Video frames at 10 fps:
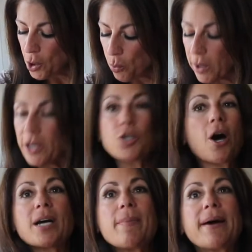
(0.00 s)
we're going to
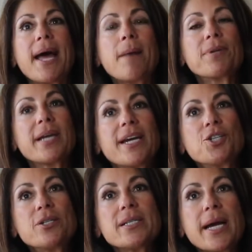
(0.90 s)
talk about
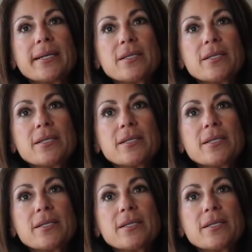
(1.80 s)
application sites.